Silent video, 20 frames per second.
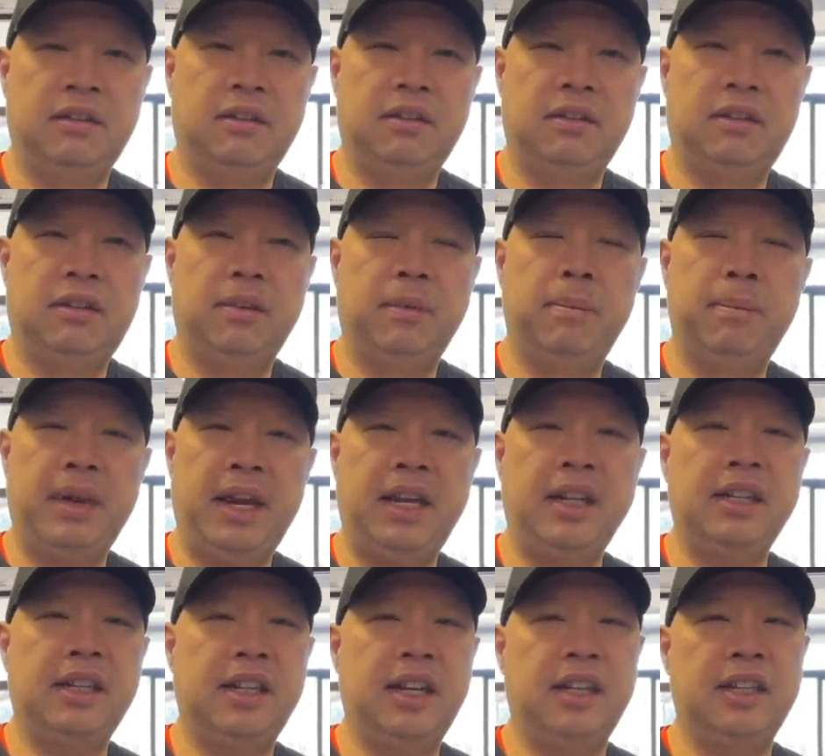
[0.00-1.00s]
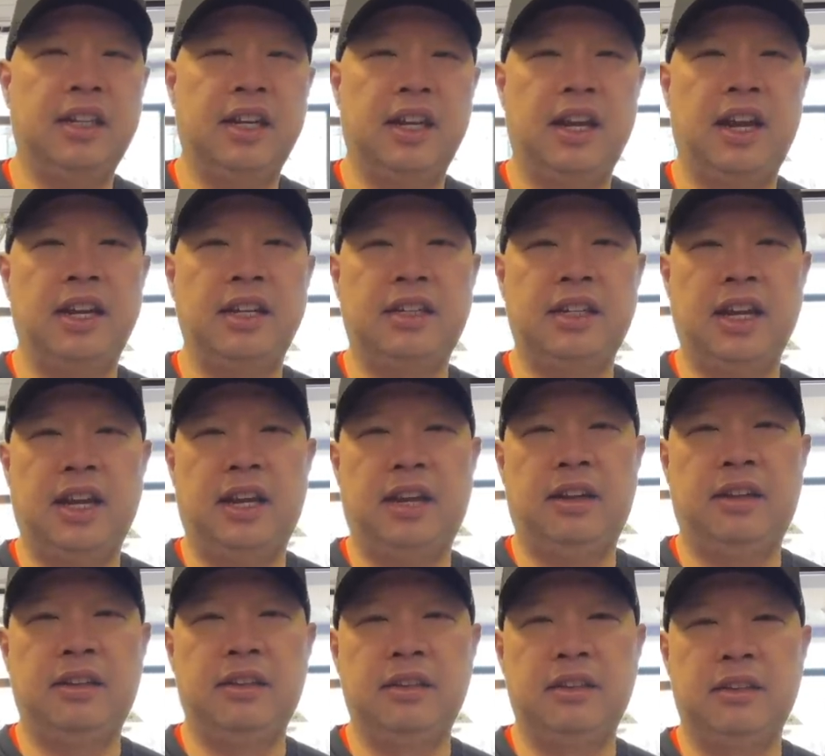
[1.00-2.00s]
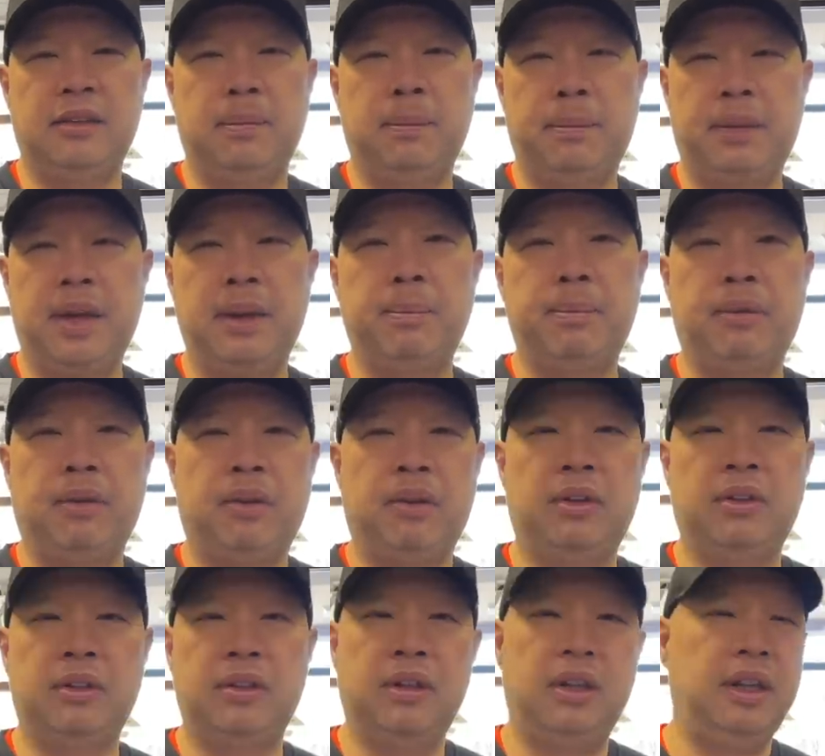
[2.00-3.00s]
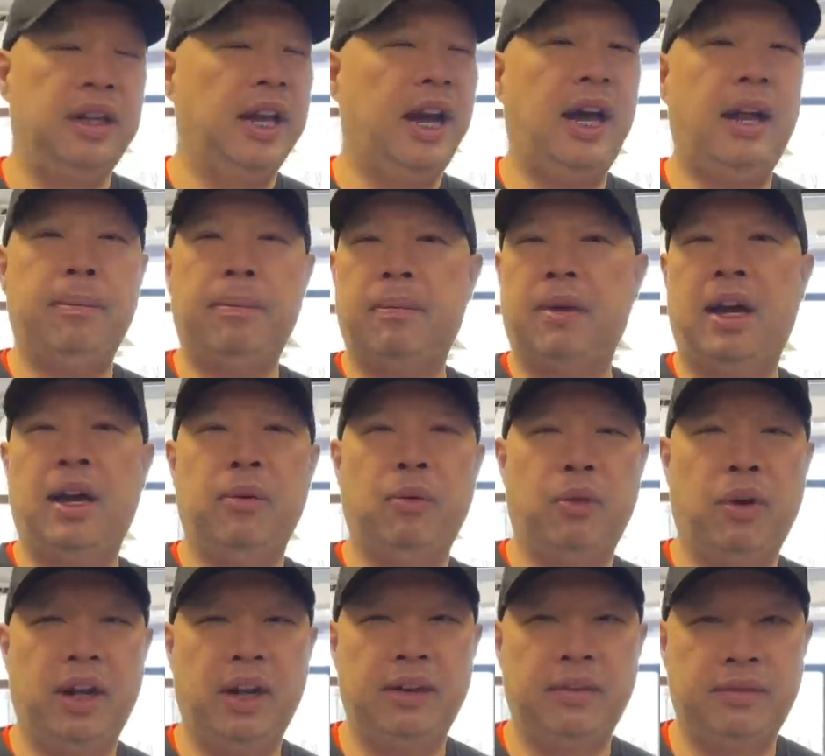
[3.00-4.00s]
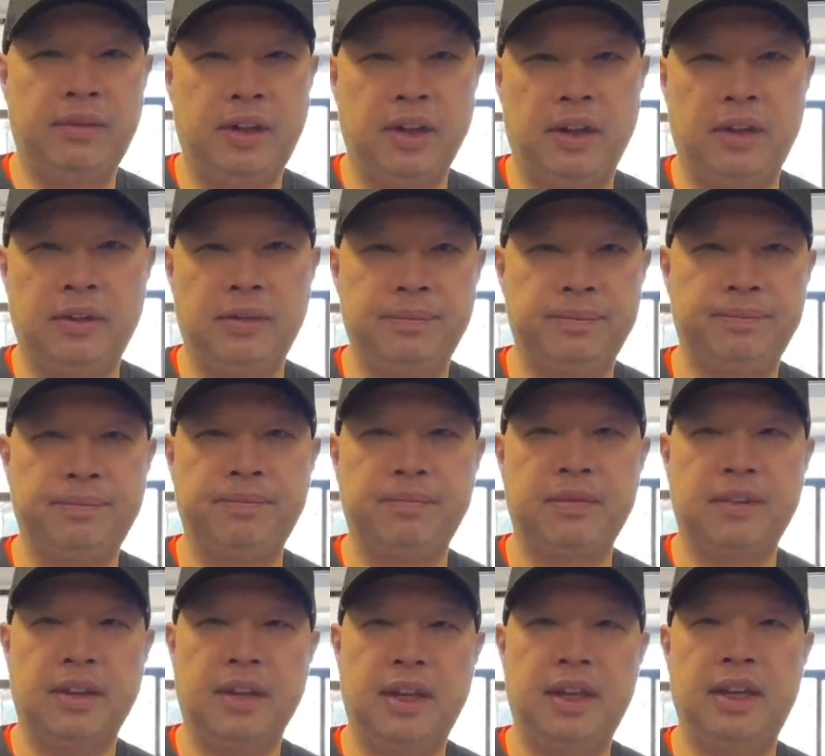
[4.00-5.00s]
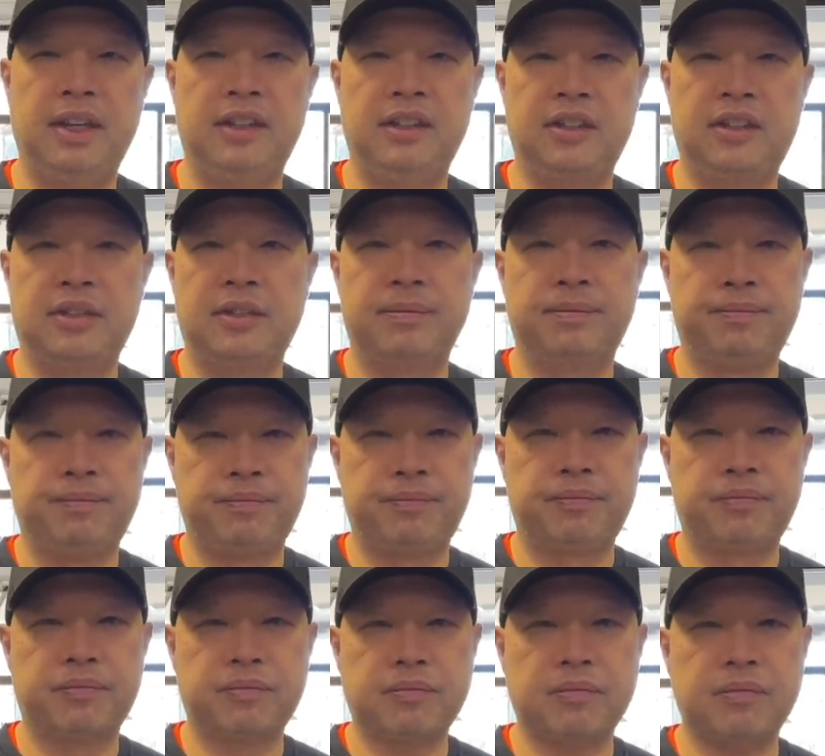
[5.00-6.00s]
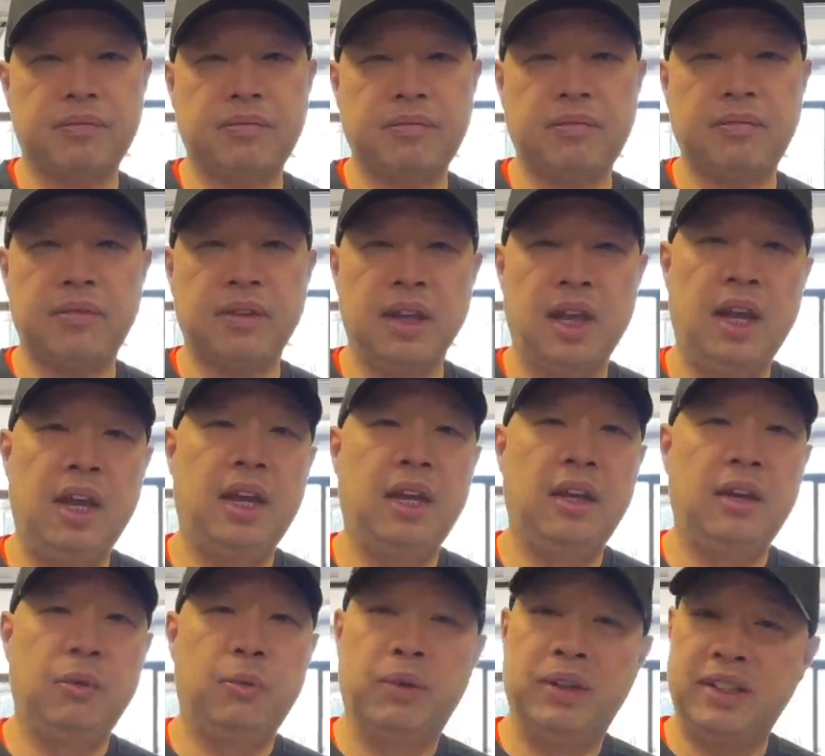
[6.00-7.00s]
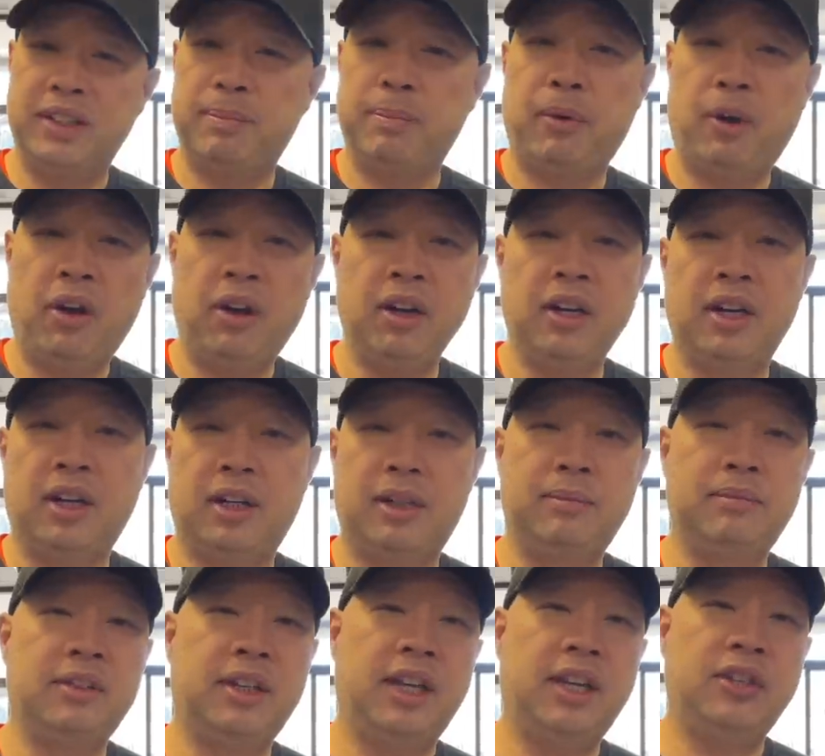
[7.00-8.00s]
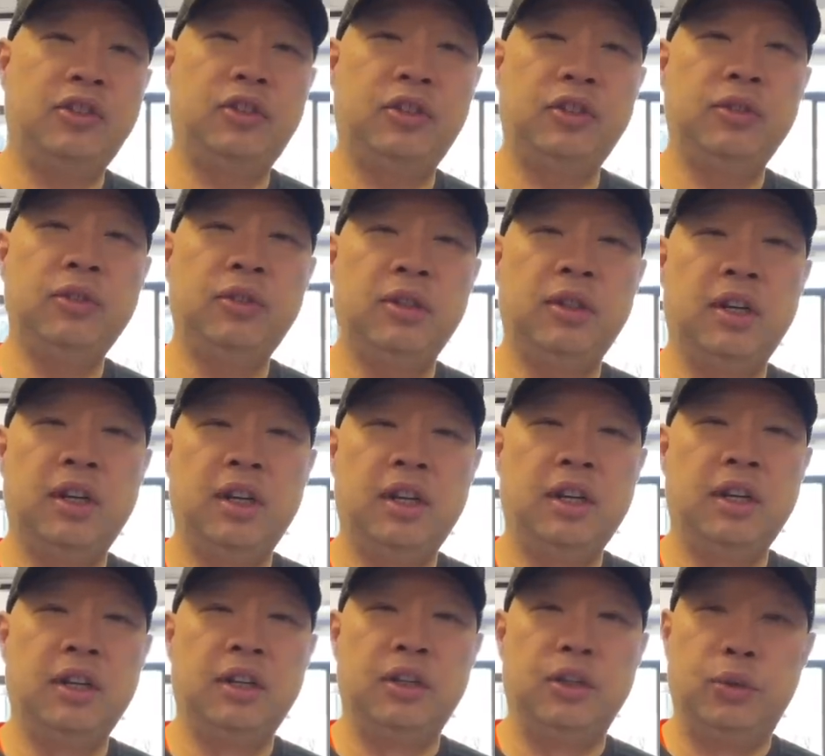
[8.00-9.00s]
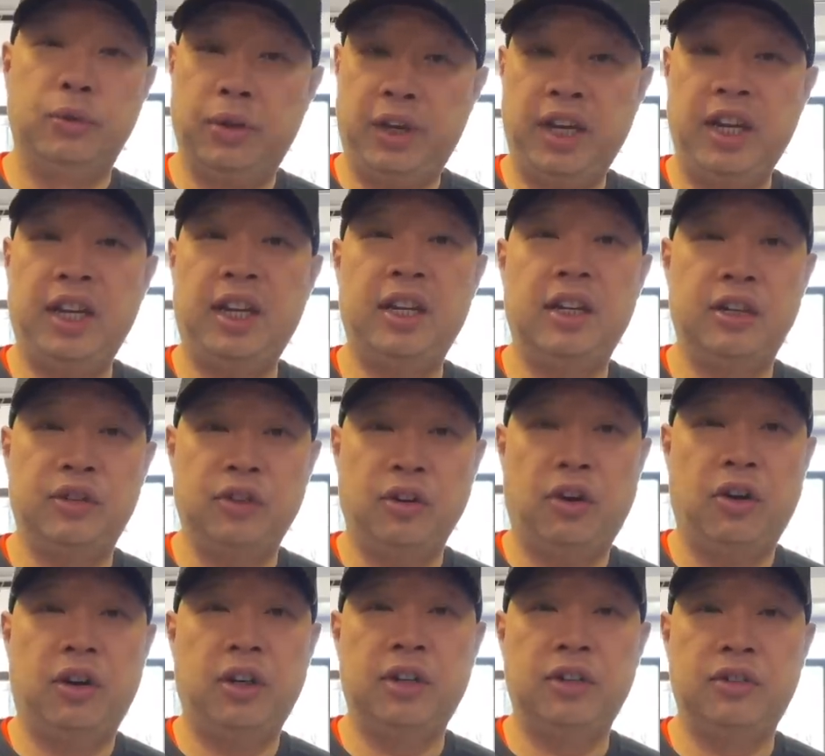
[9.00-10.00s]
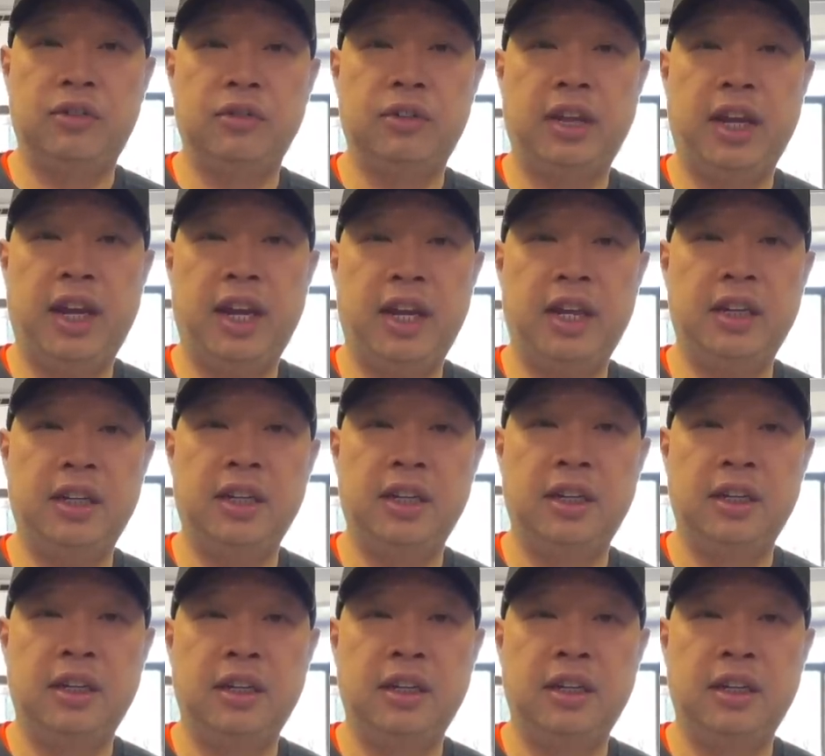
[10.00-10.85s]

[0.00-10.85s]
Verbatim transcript: The main thing that I tell people, not my wife though, is when the ball comes at you, you hit it as hard as you can